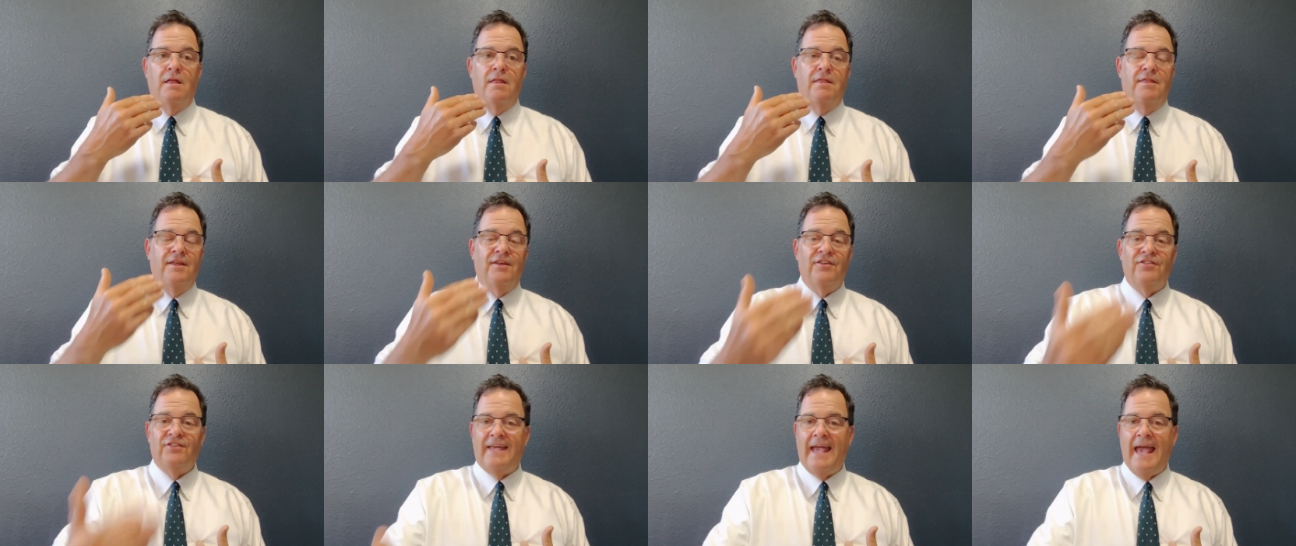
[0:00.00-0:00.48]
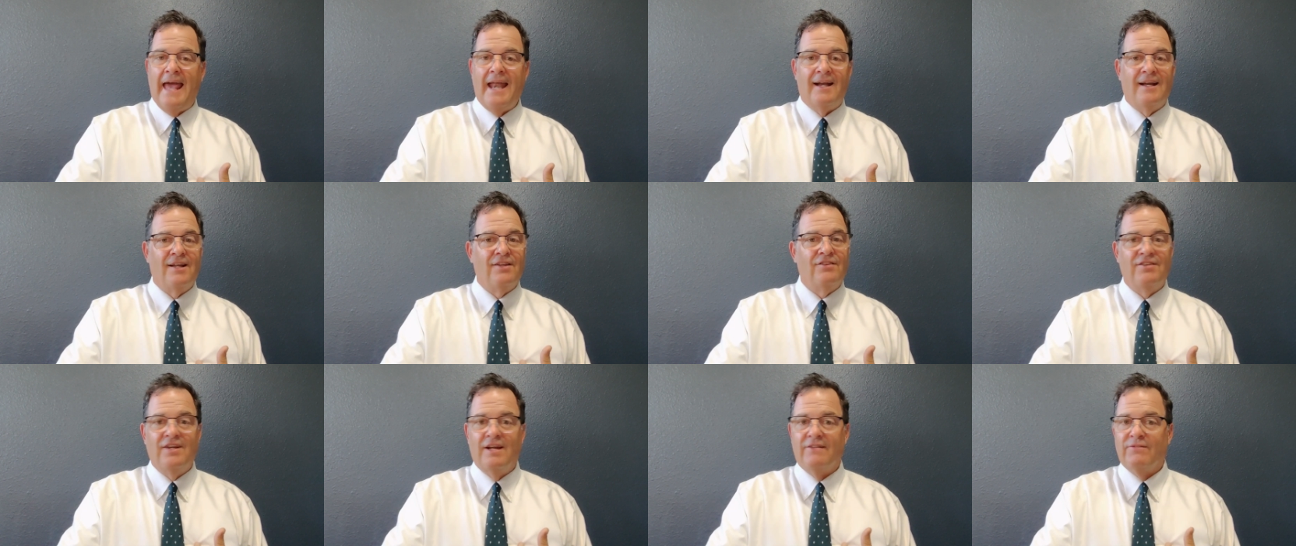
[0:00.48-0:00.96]
This
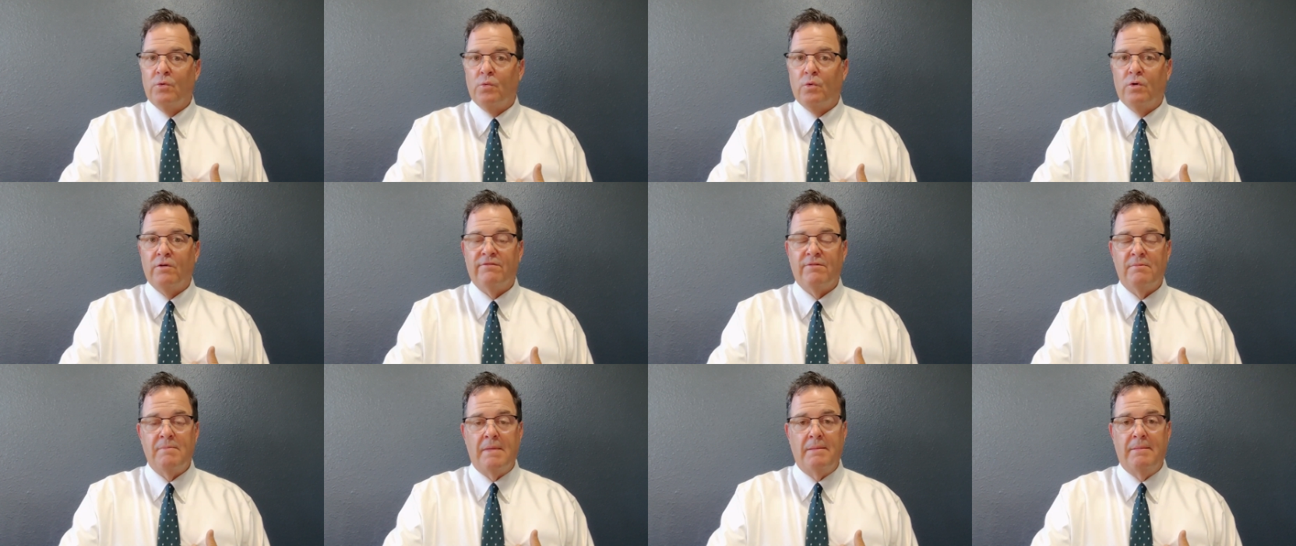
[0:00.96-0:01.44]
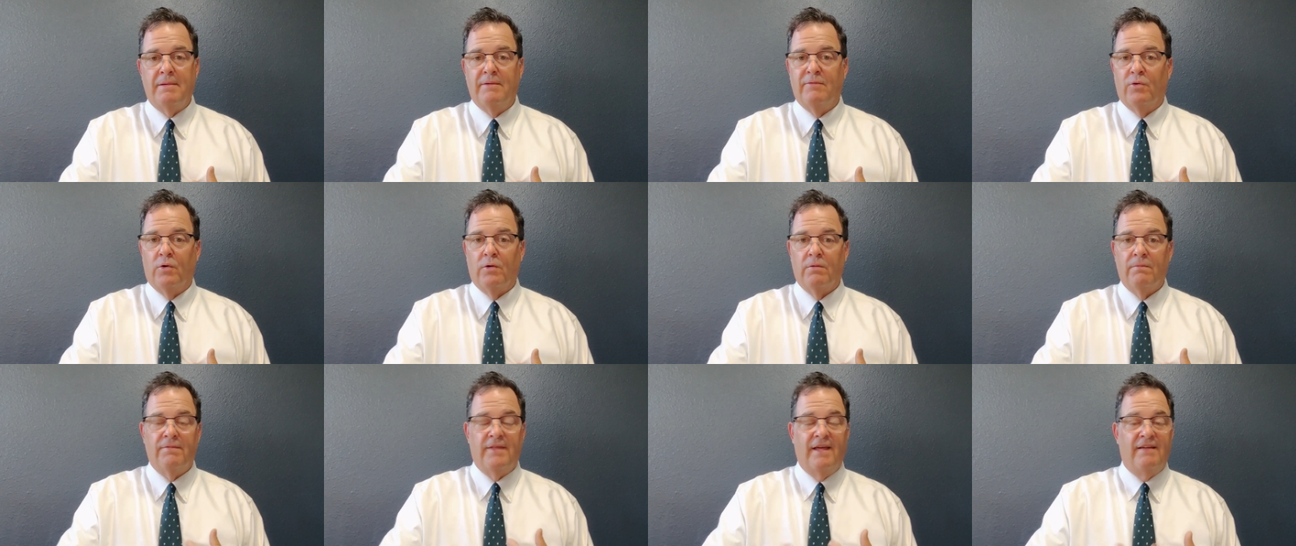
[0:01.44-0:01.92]
candidate's never worked for me
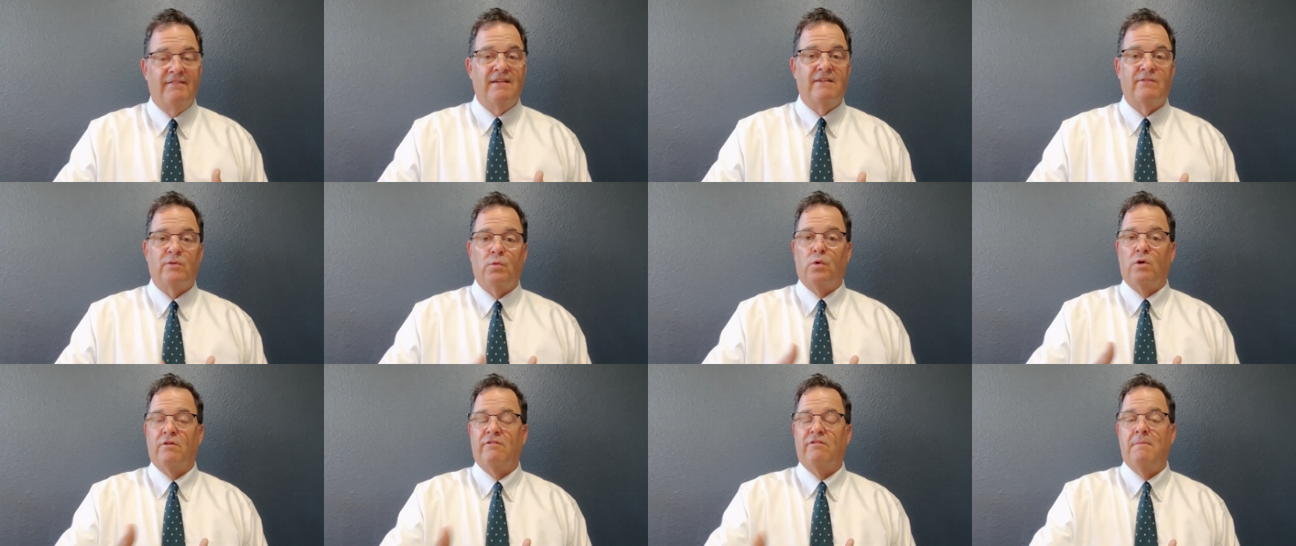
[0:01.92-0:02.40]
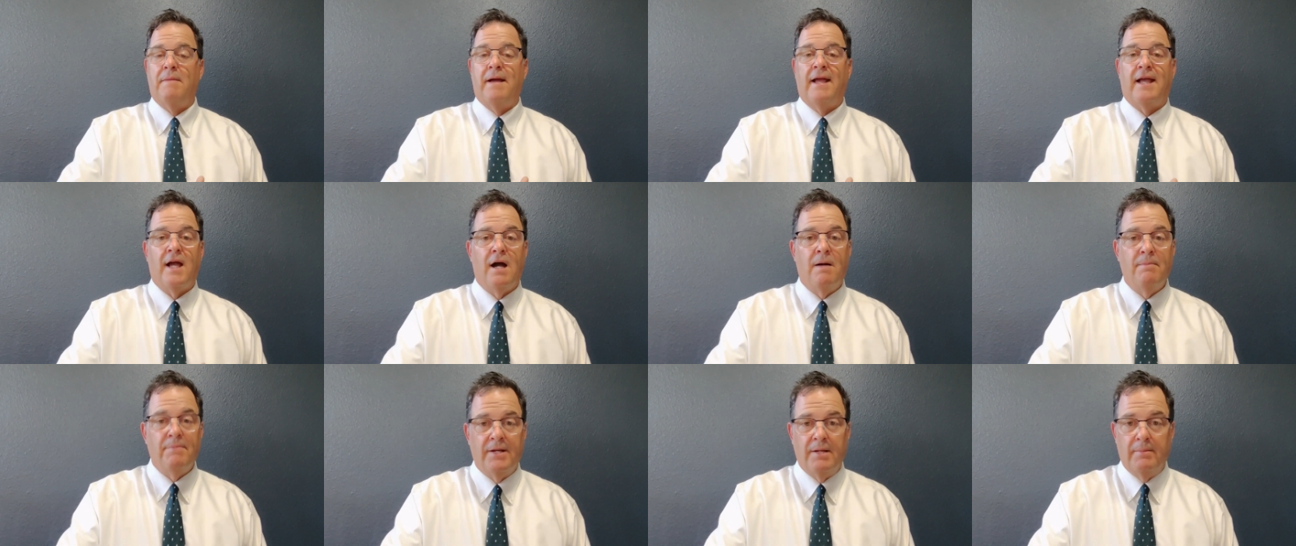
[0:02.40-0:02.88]
before. They've never worked for my
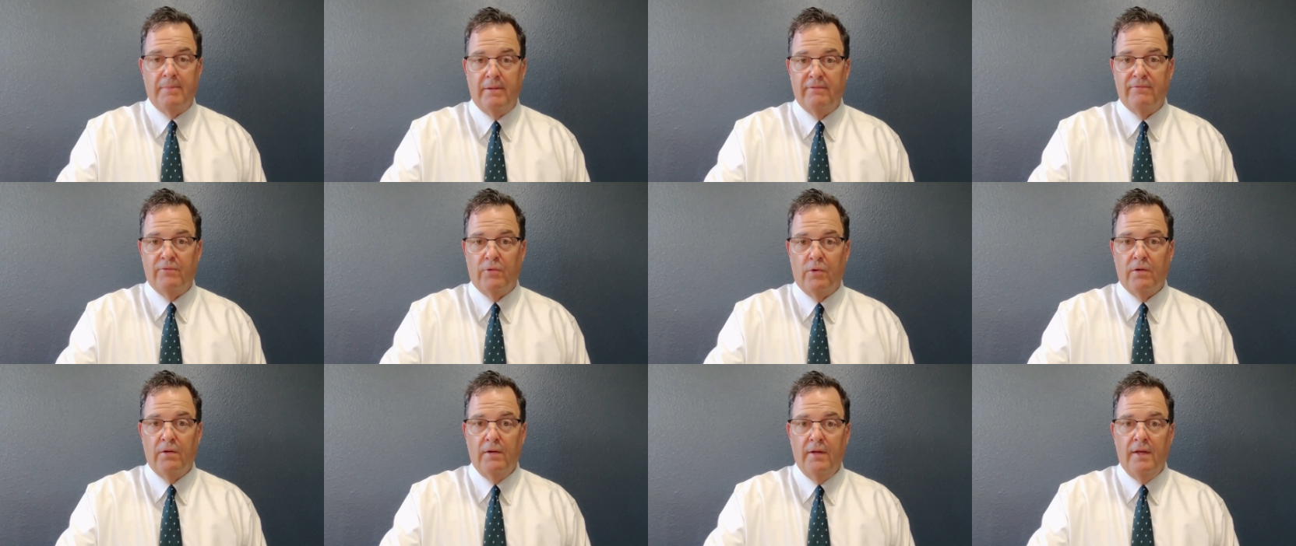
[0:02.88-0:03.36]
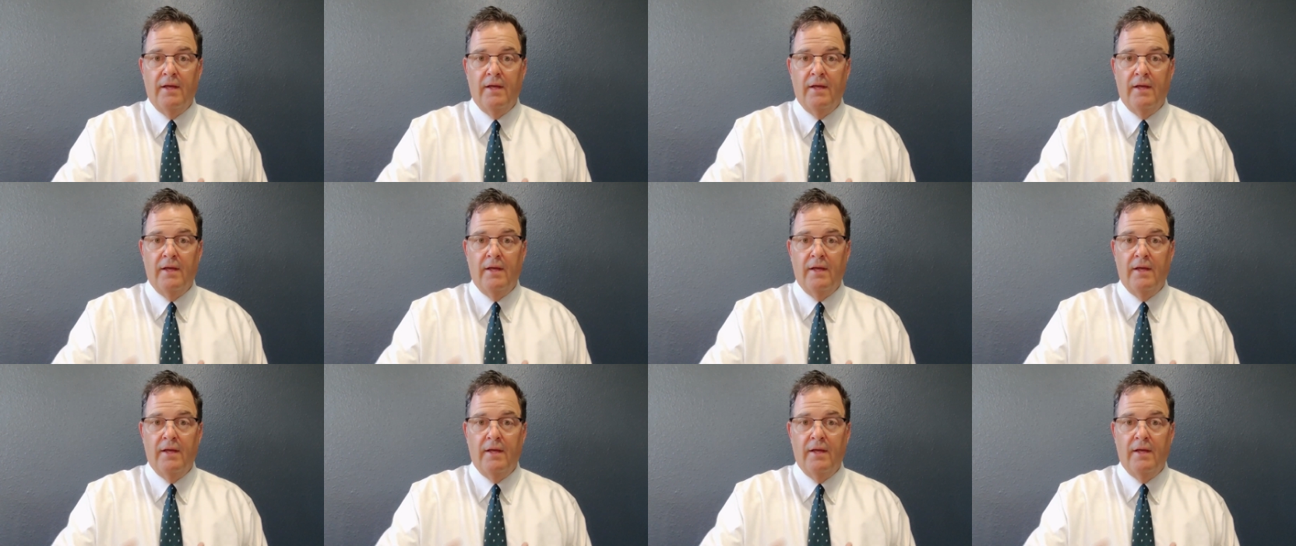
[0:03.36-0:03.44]
company before.